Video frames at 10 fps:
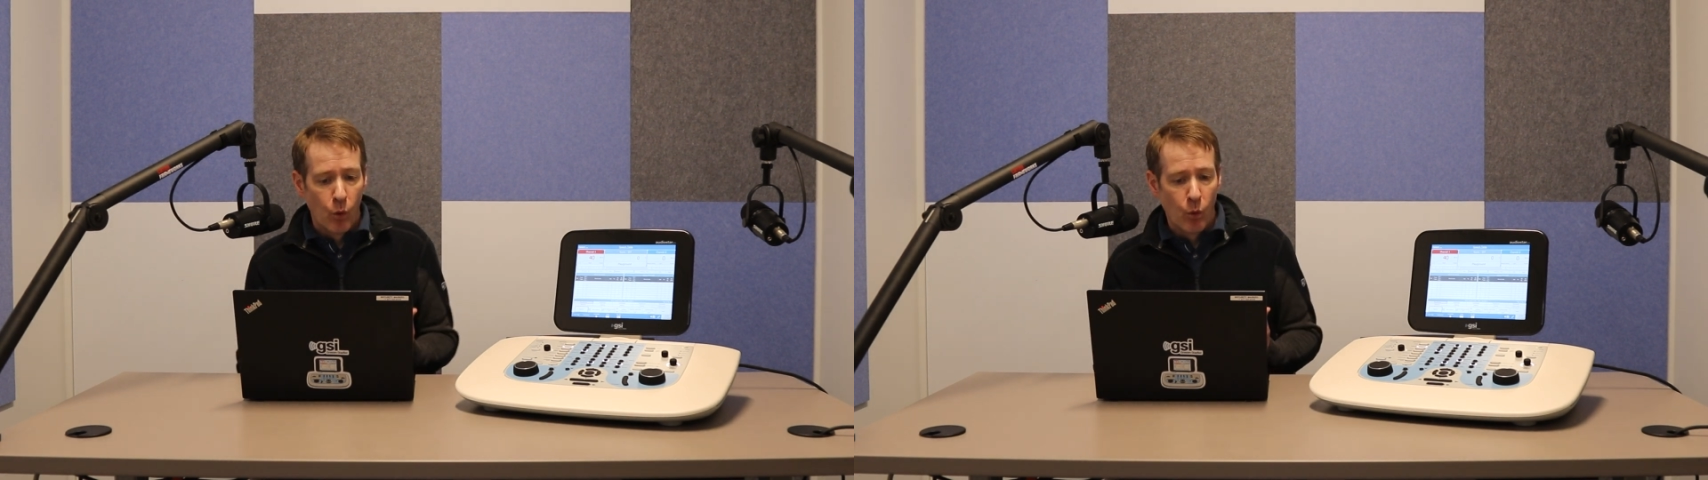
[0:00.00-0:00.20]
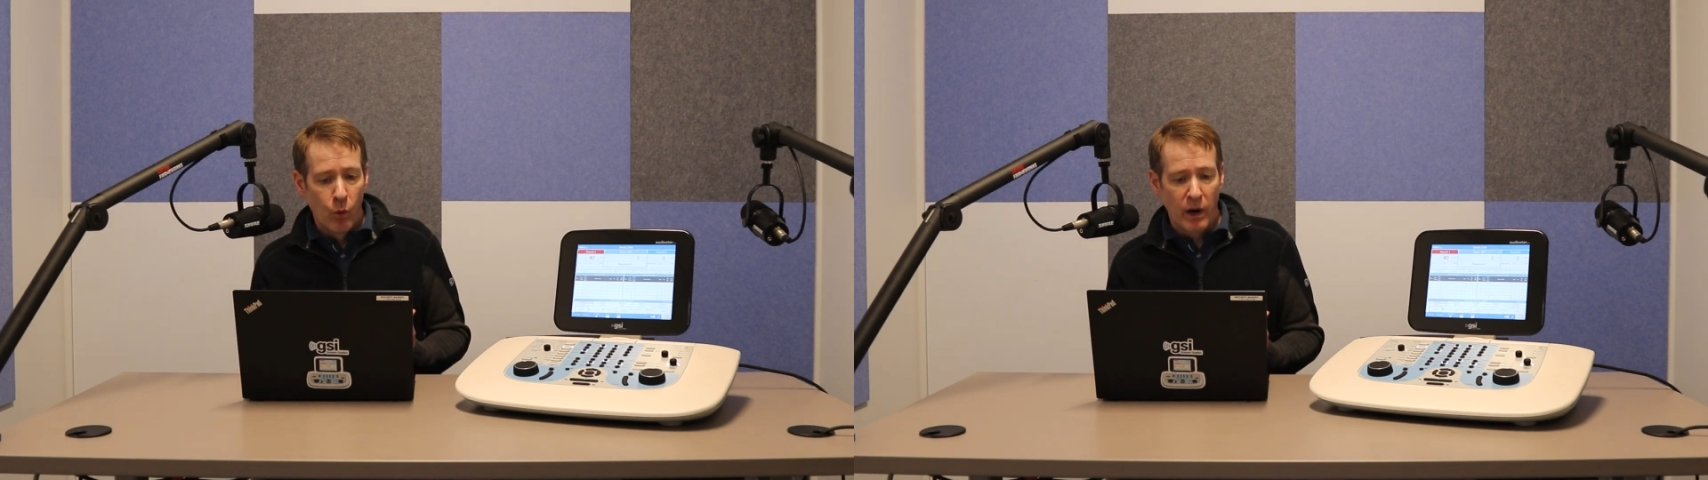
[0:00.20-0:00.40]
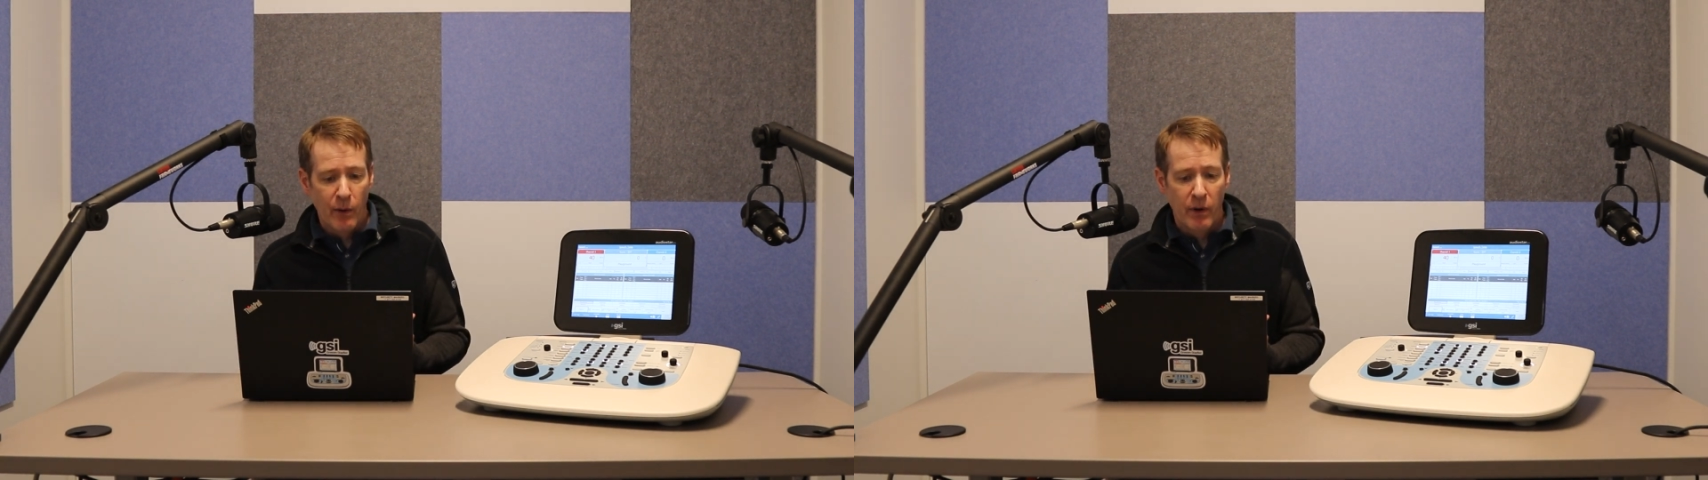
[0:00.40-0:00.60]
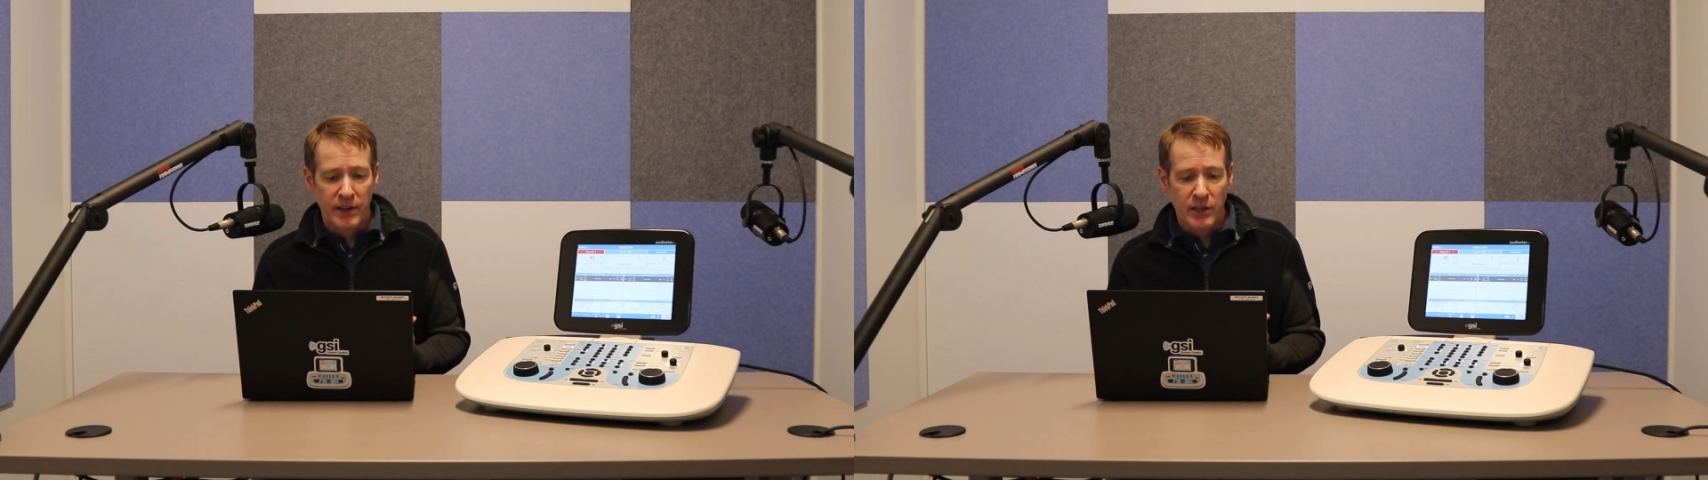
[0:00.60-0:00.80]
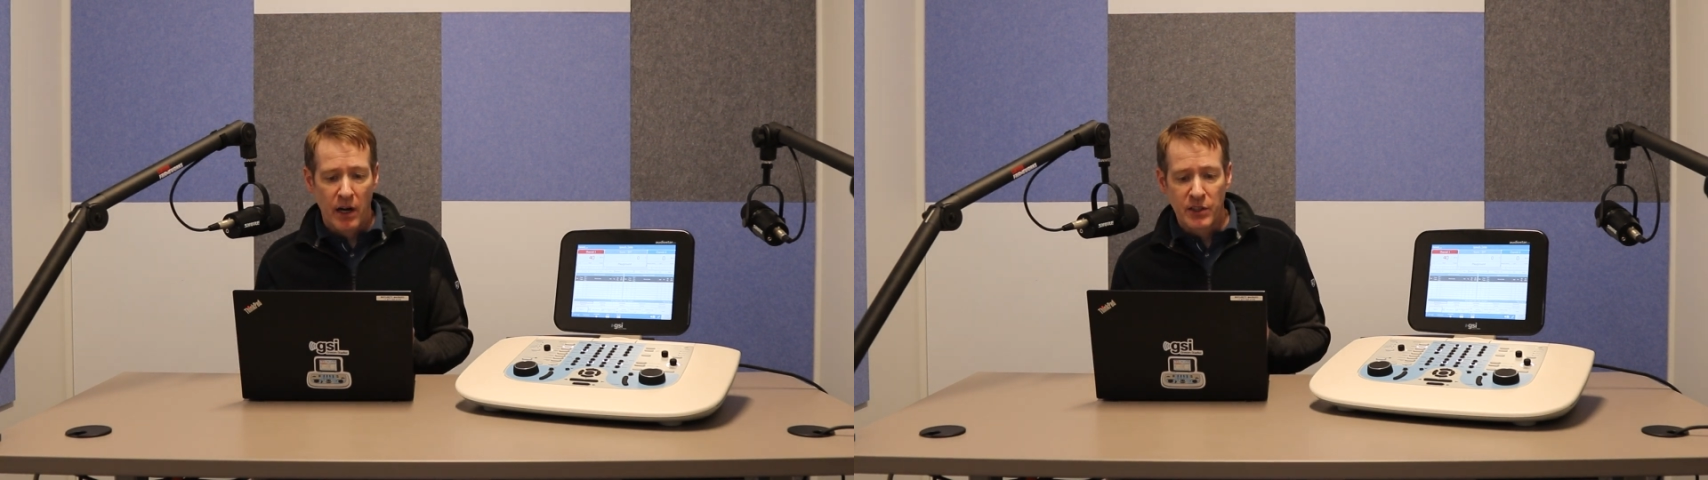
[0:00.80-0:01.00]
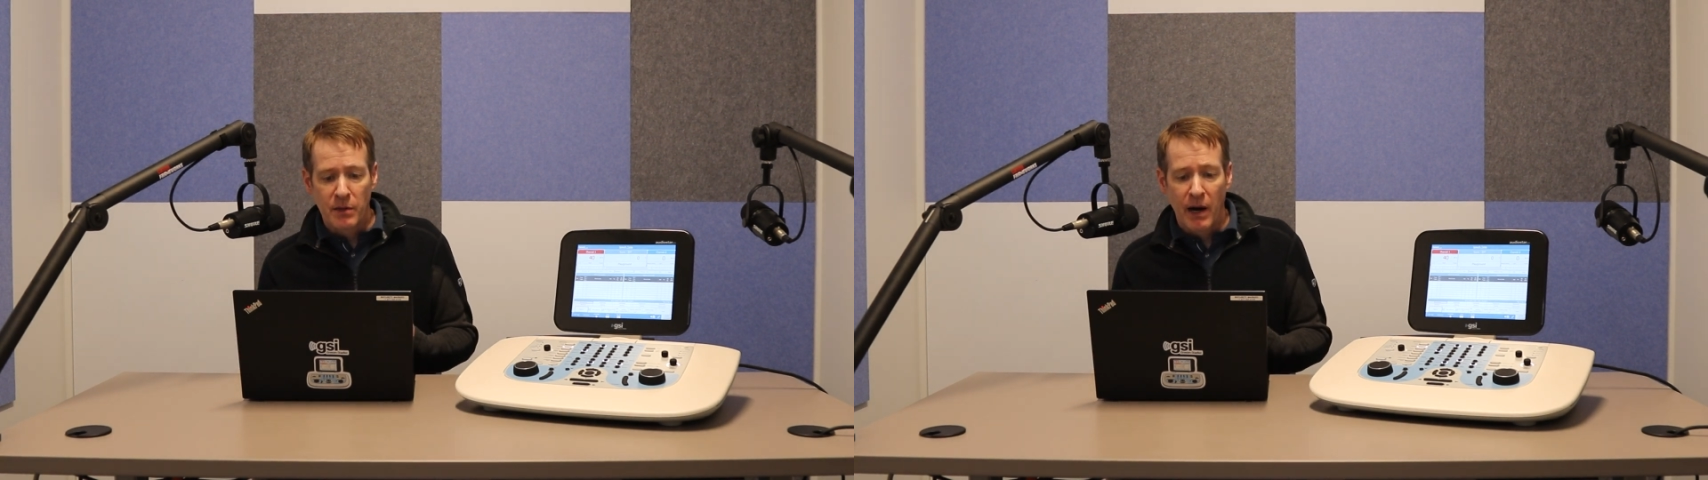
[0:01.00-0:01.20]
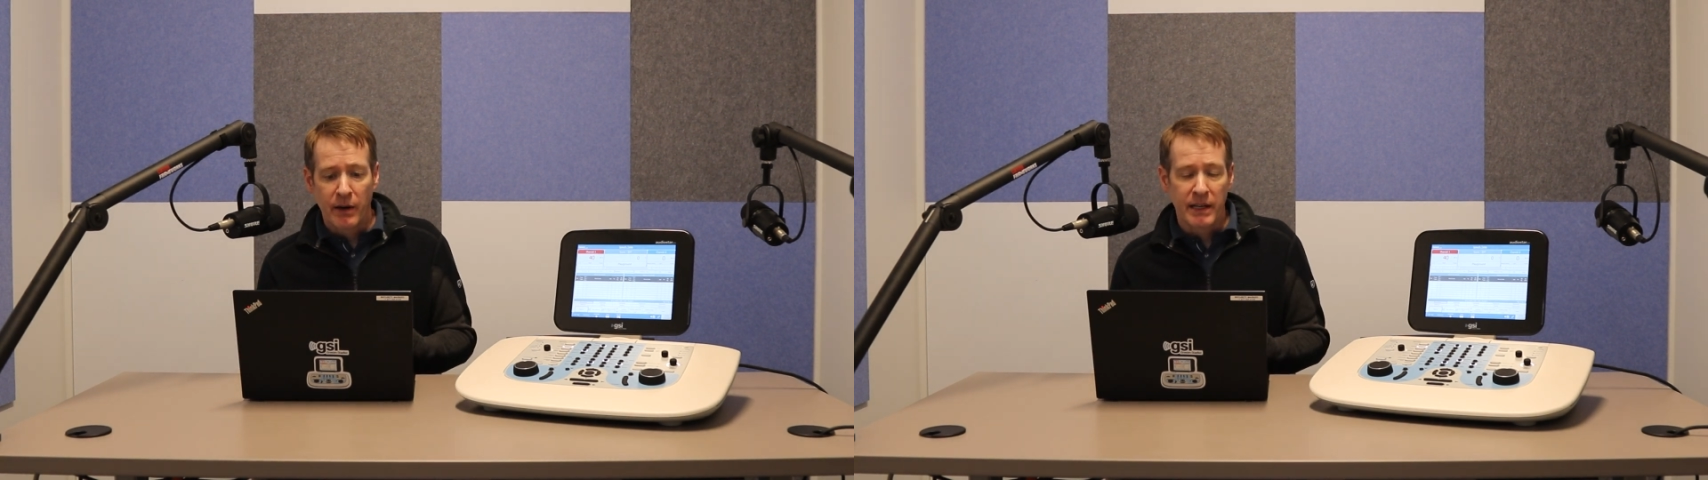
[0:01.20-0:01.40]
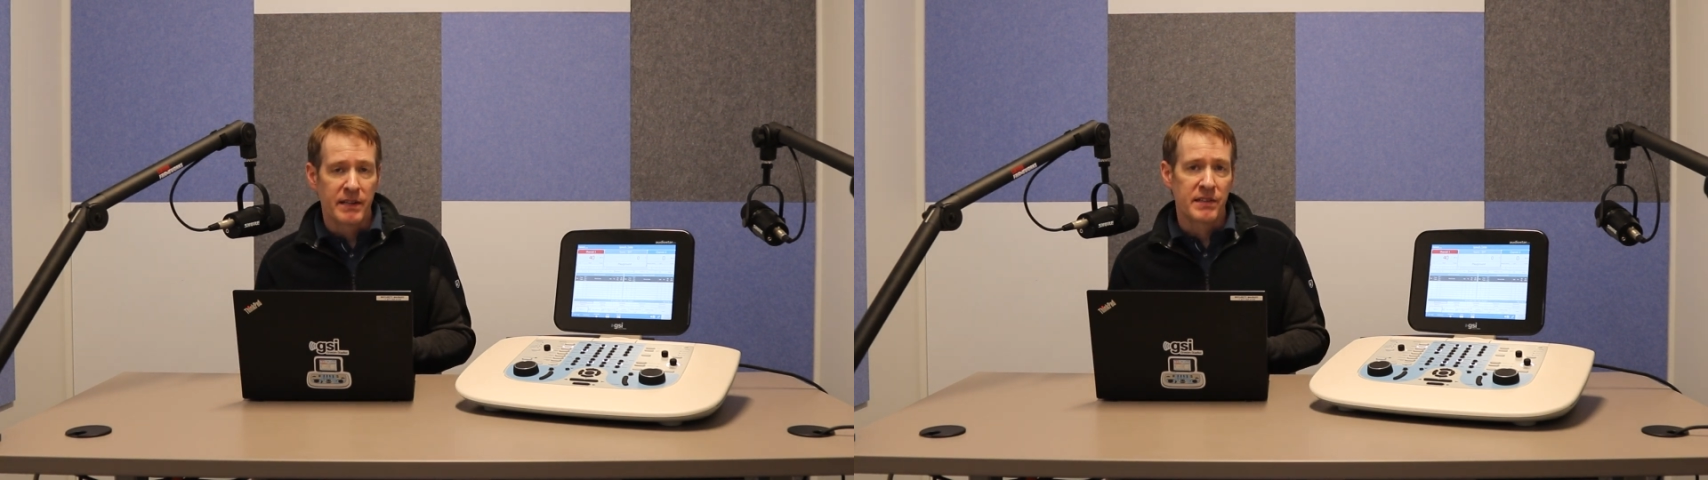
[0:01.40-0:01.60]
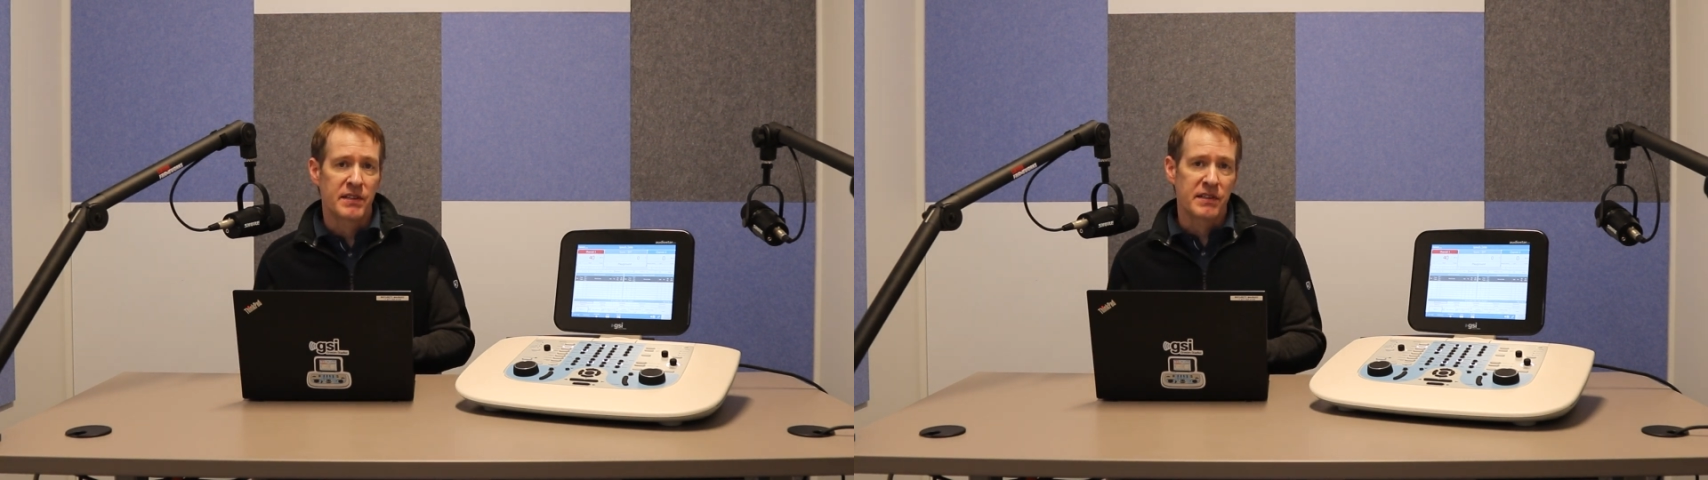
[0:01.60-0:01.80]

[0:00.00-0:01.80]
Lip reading: What I want to talk to you about is